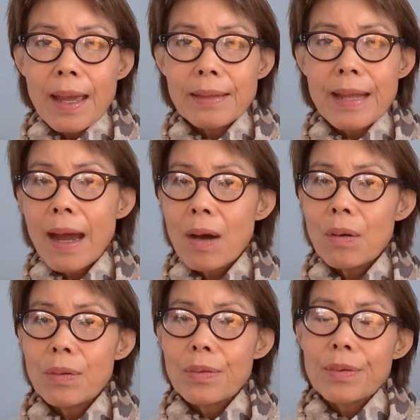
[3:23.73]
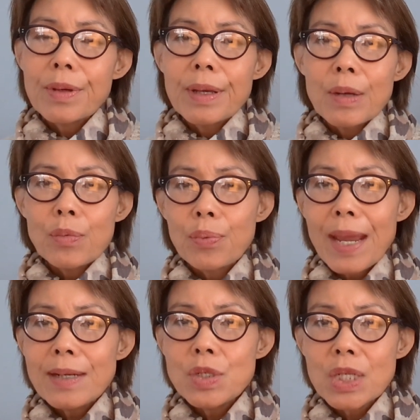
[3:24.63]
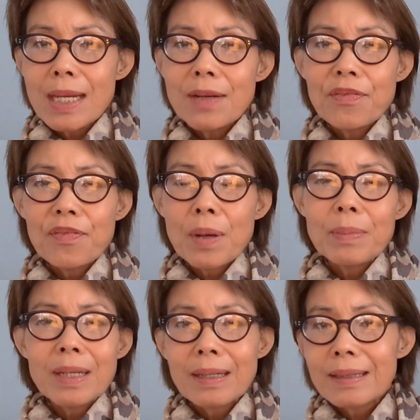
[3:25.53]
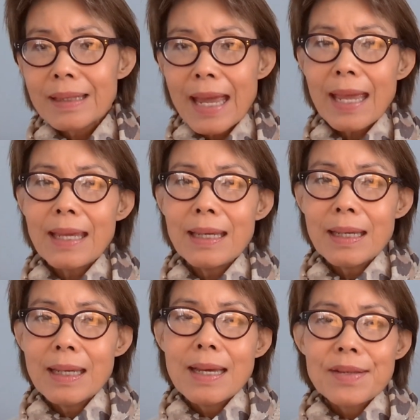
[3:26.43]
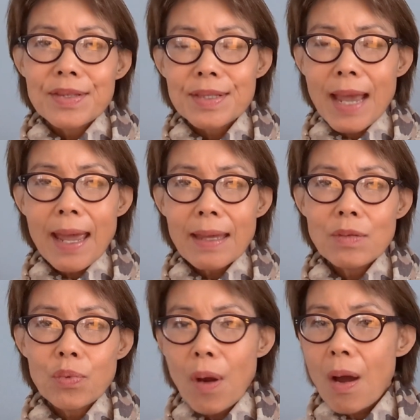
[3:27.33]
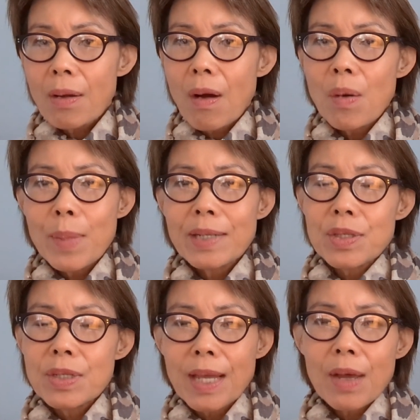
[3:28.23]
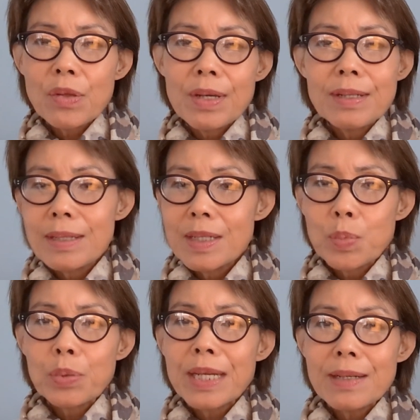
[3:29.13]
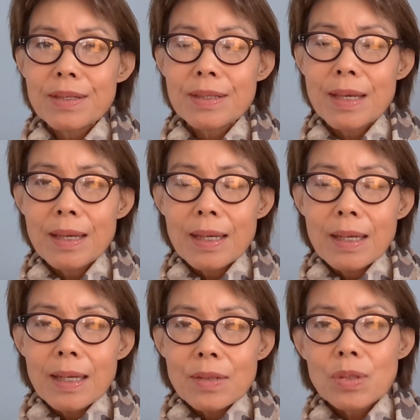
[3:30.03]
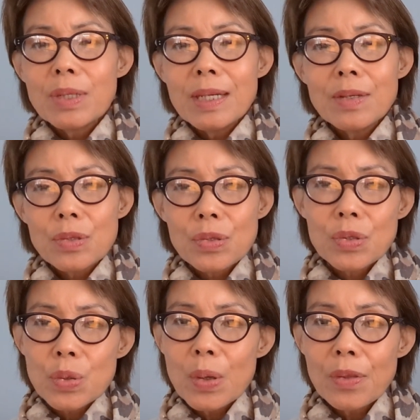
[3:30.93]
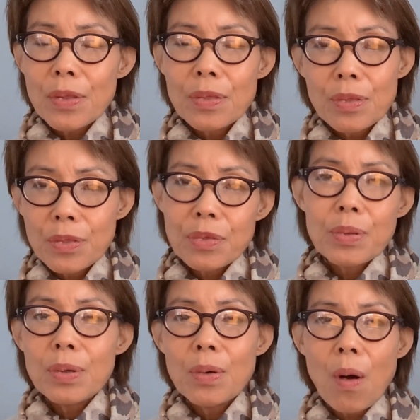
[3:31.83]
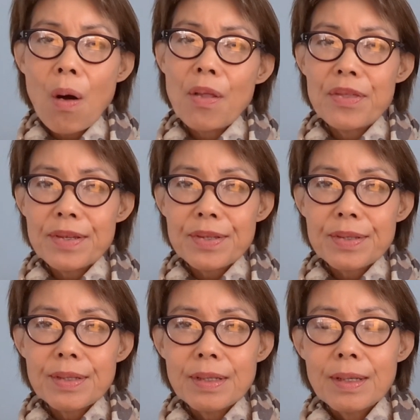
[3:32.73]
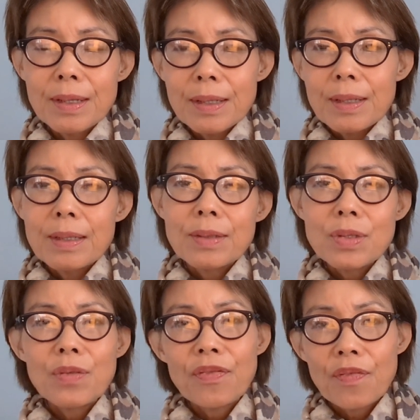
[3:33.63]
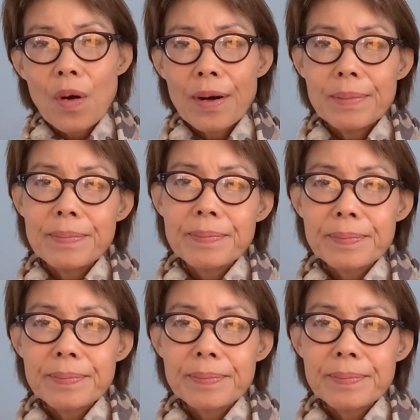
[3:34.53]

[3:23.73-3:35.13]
And now, ranging from clay, sand, rock, all mixed together, and the debris. So he has to sort through all this to farm.